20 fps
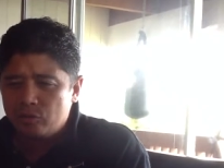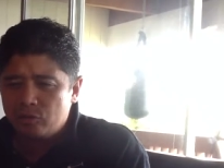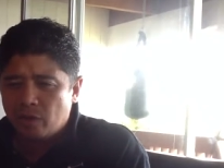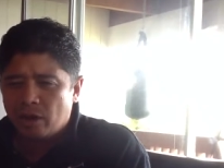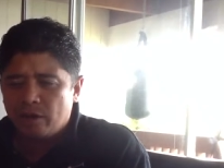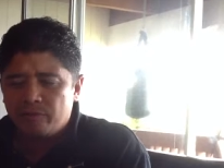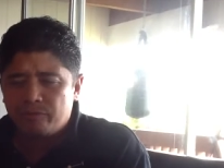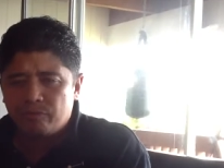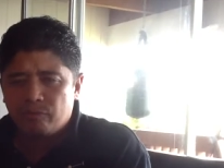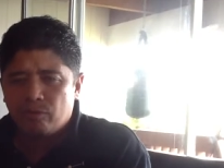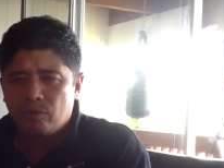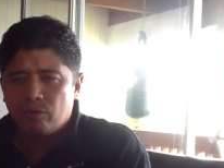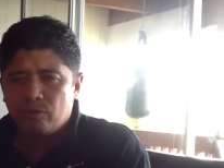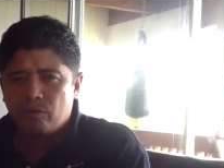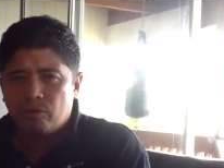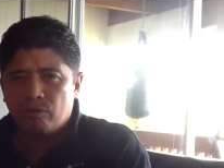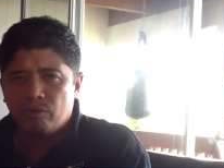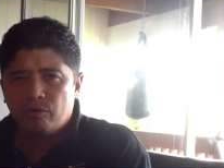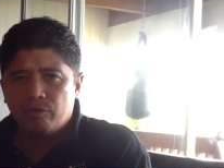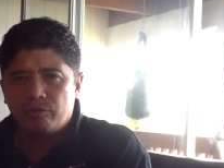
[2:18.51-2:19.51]

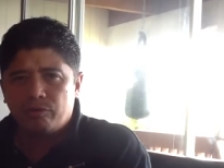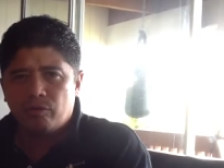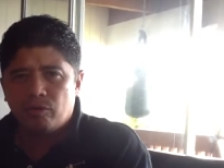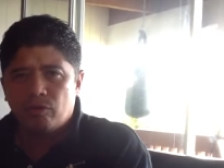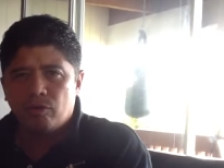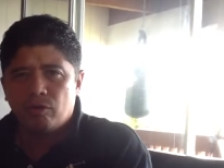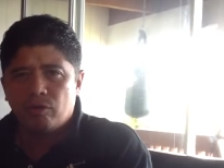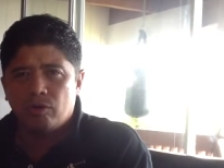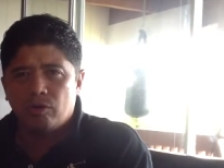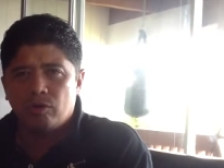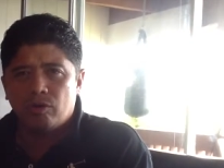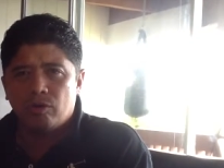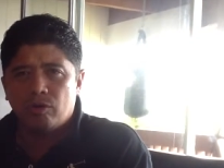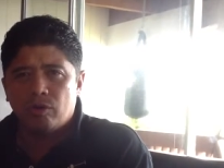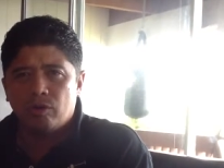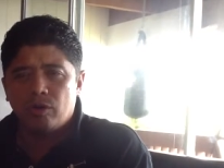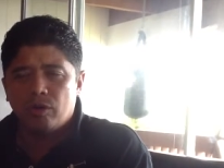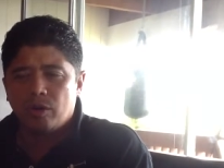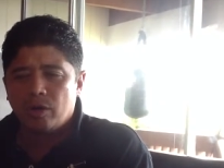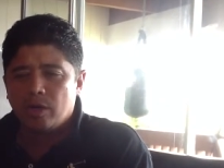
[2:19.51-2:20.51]
grateful for
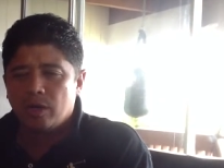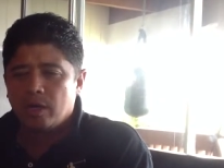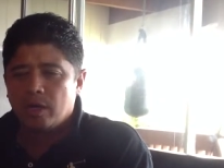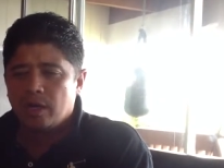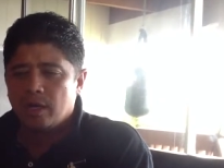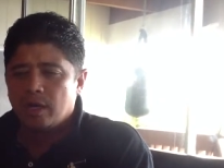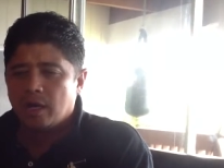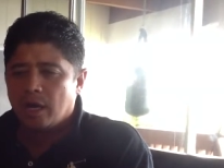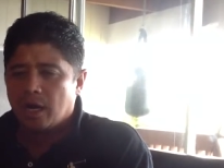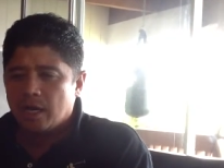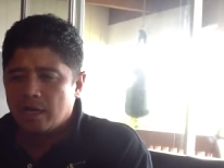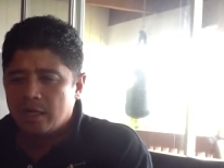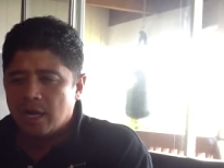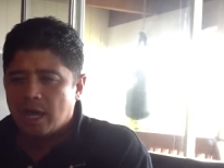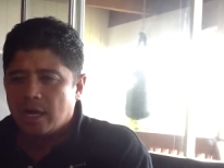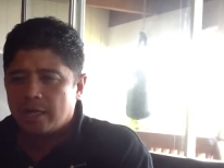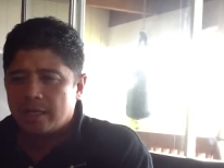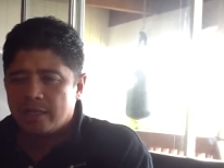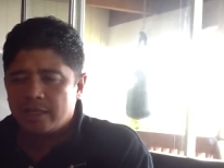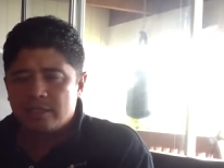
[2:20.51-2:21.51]
a
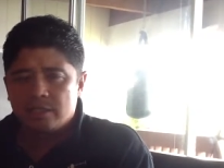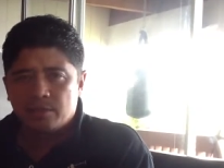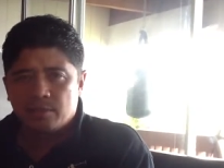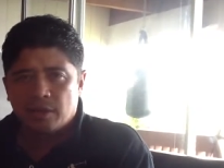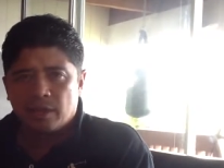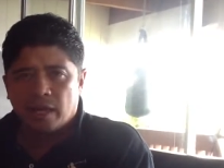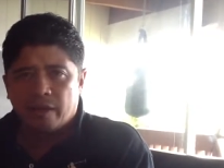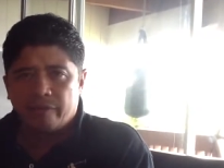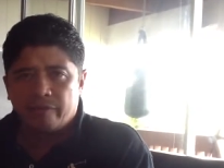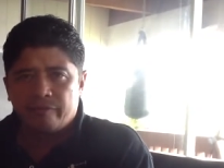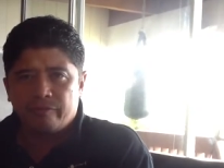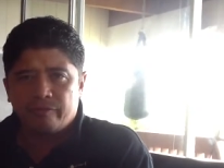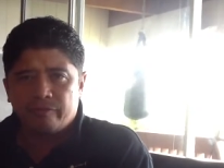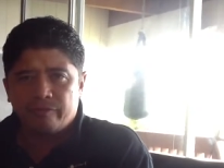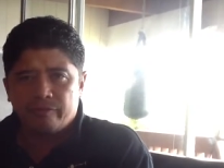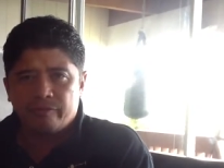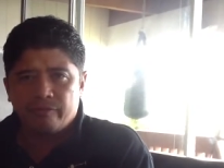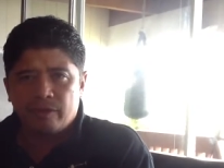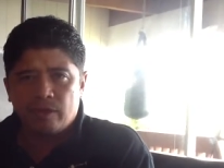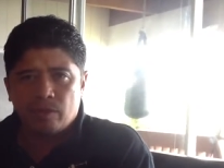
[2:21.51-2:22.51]
lot of things in my life yeah.